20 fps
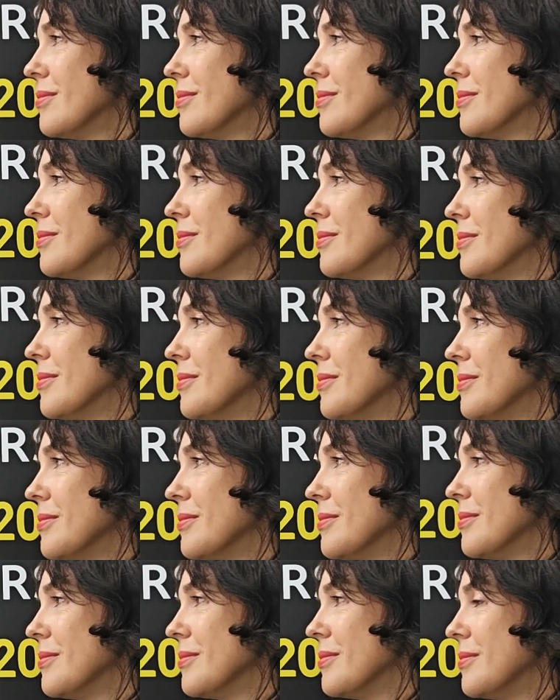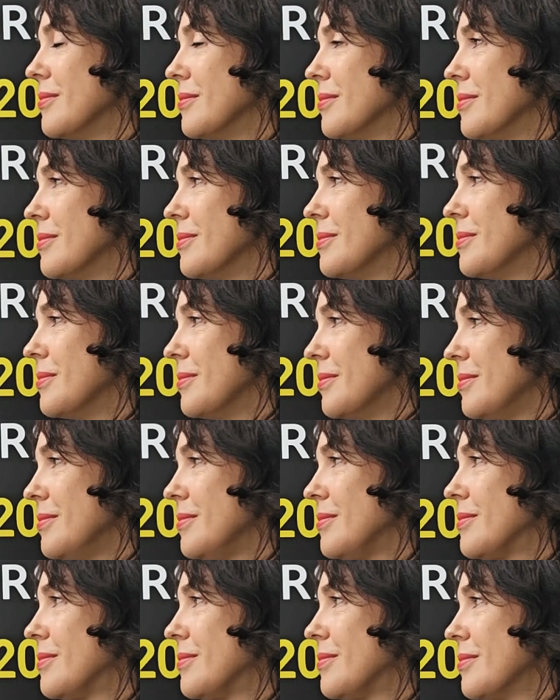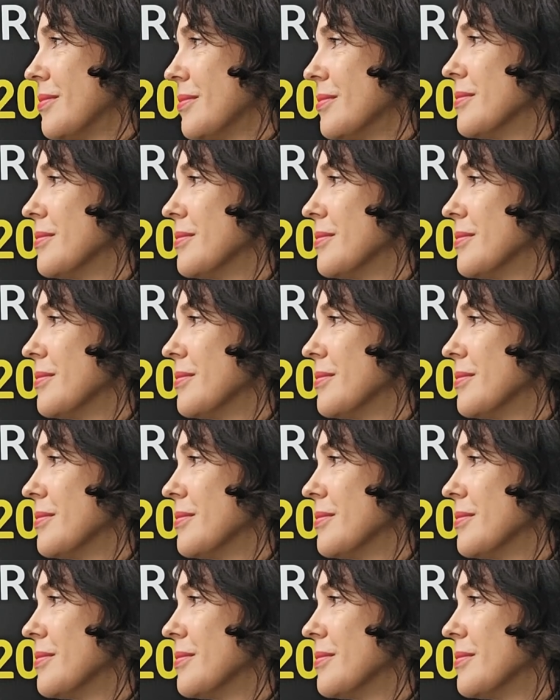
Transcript: (not speaking)